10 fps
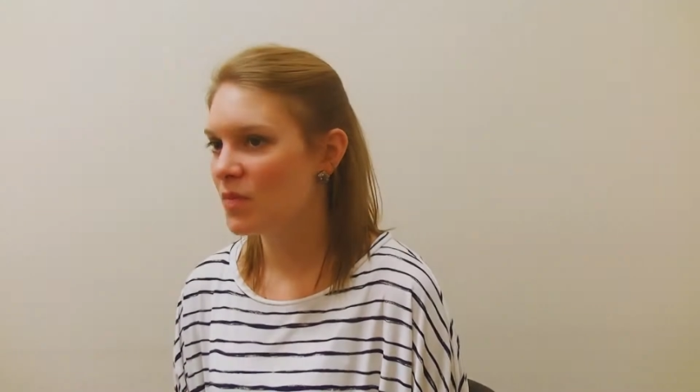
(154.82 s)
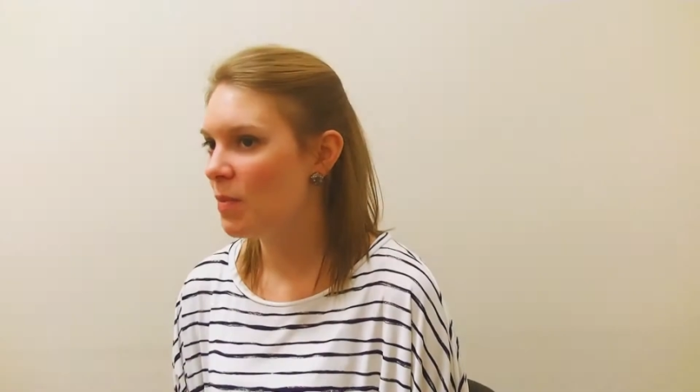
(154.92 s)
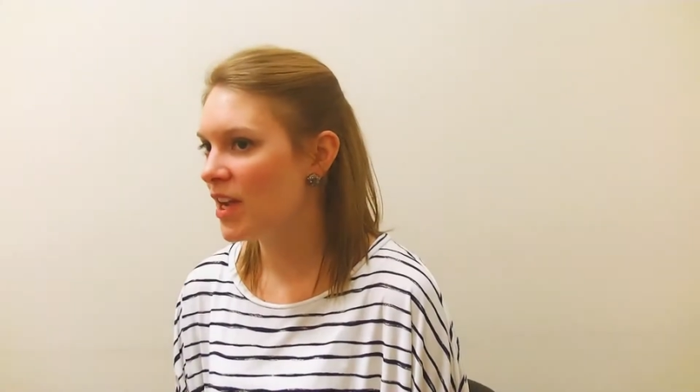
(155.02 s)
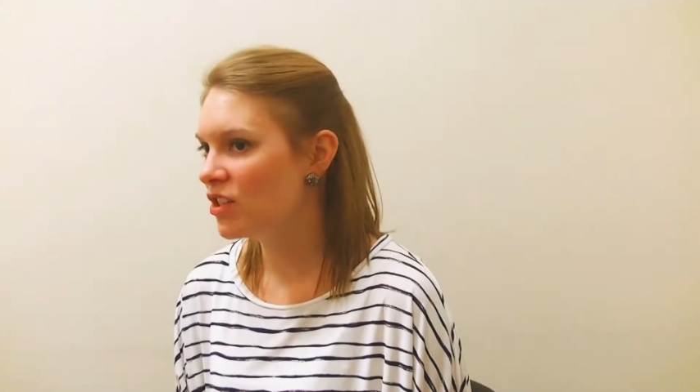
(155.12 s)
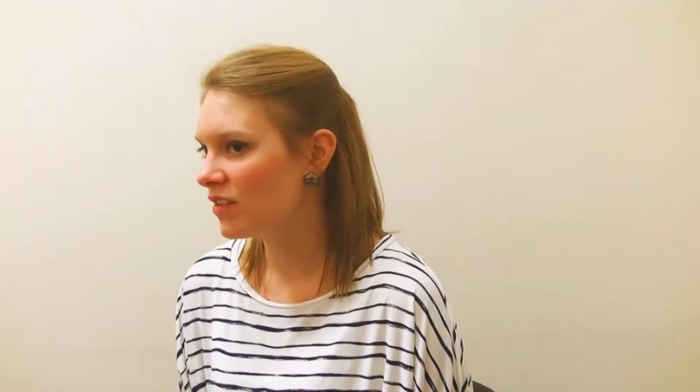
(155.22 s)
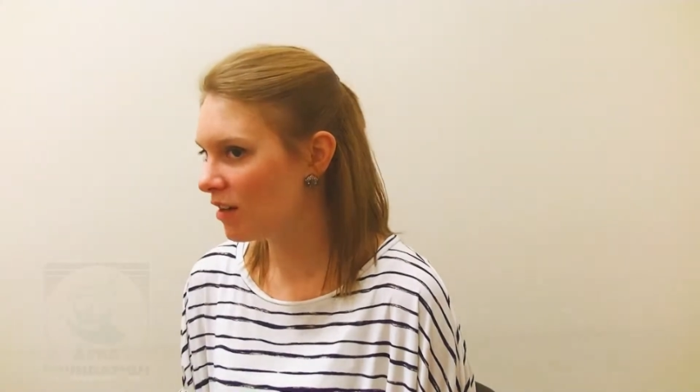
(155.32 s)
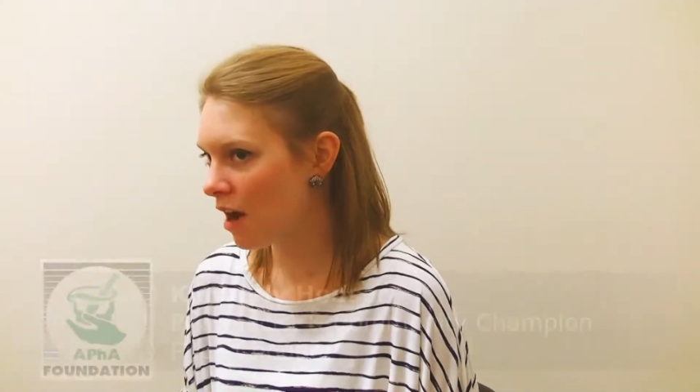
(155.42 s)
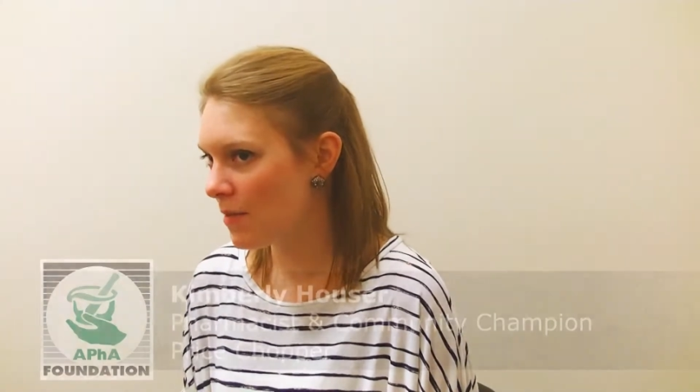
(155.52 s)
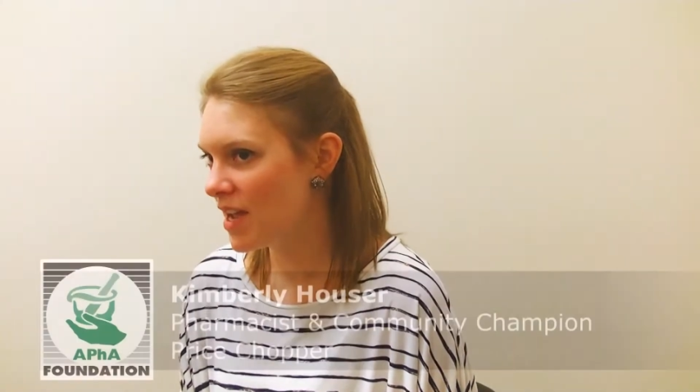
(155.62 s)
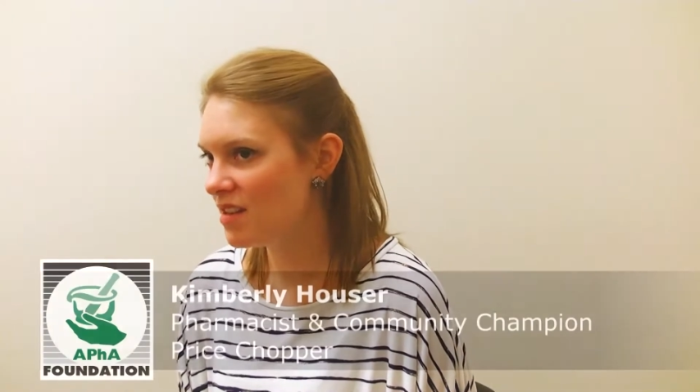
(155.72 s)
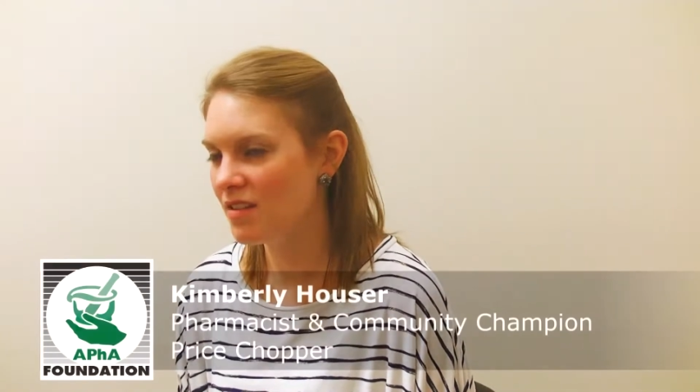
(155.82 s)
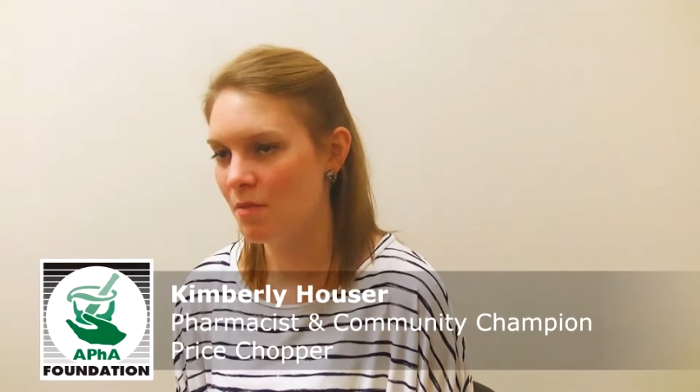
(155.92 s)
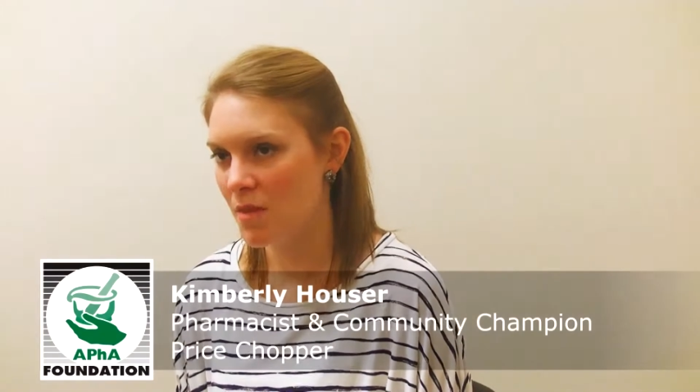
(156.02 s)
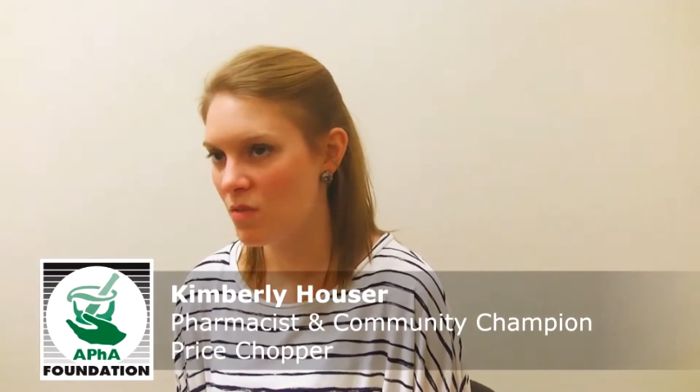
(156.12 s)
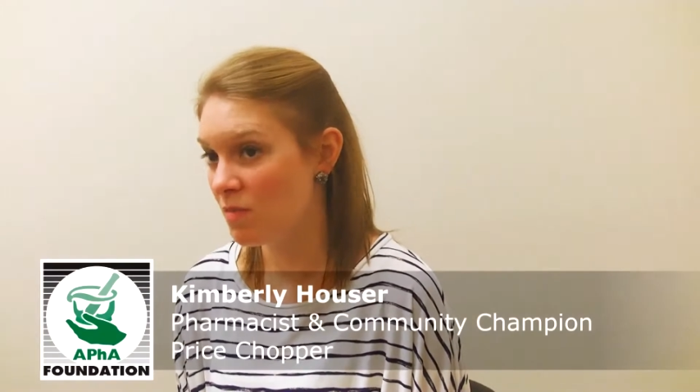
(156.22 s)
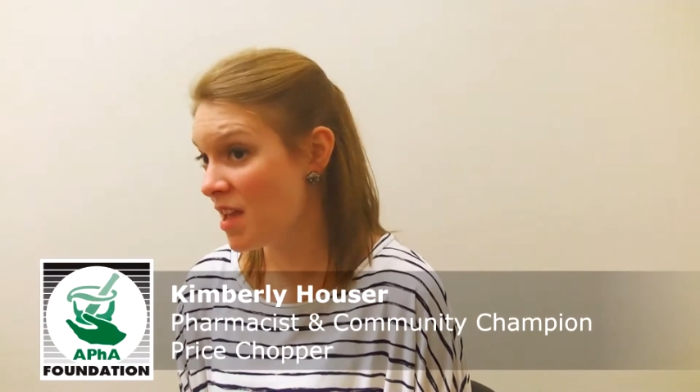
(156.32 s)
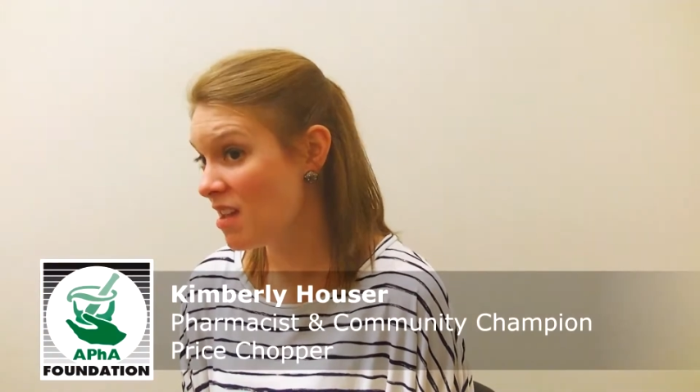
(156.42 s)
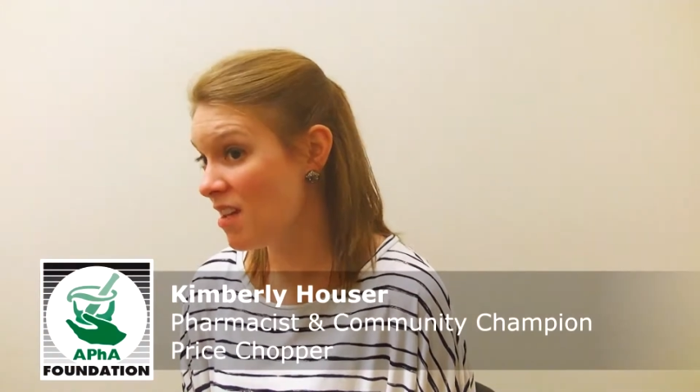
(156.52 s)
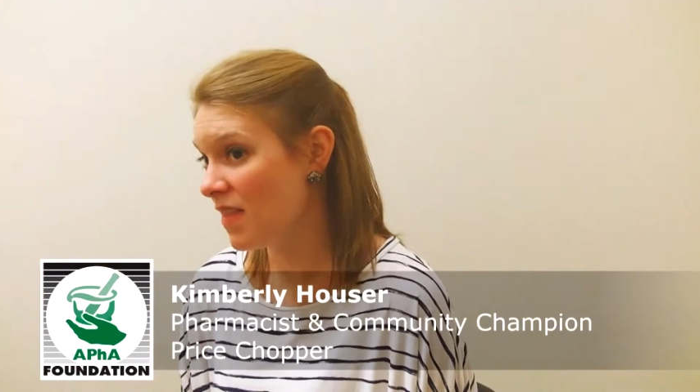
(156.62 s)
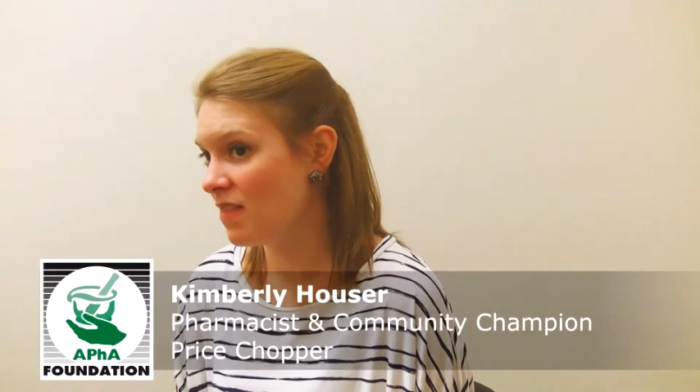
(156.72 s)
The patients will come in and they'll meet with me,
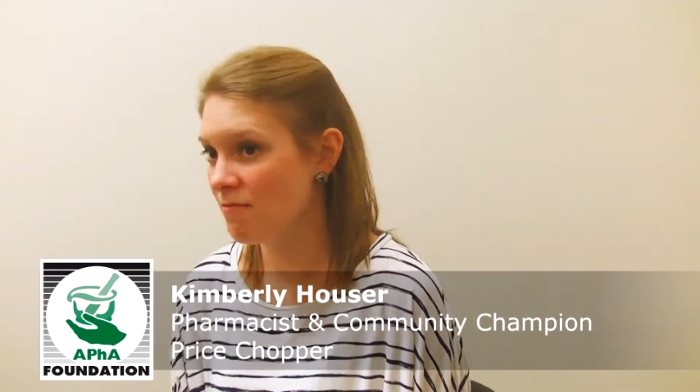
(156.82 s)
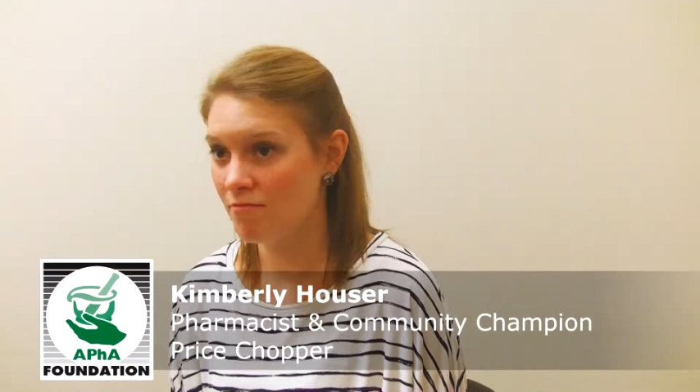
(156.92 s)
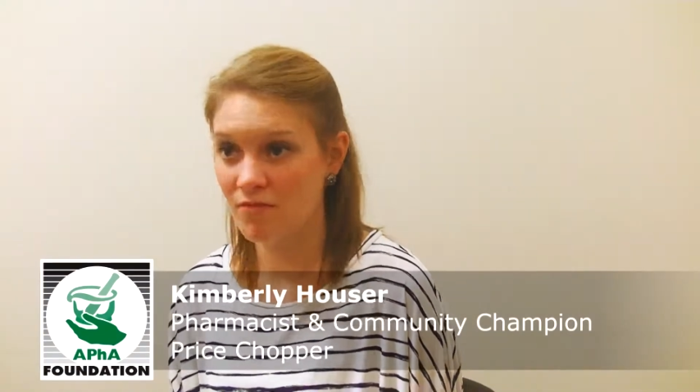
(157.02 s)
and